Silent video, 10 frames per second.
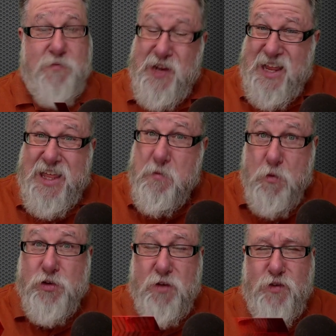And I think
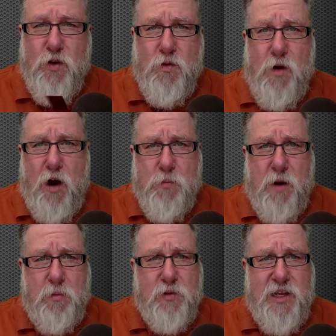most of you are
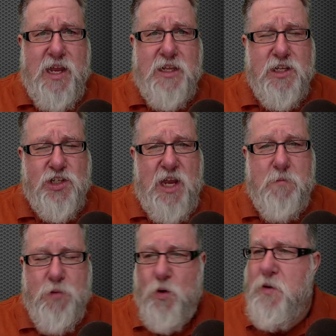probably in the
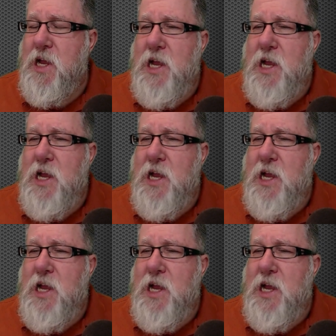same boat.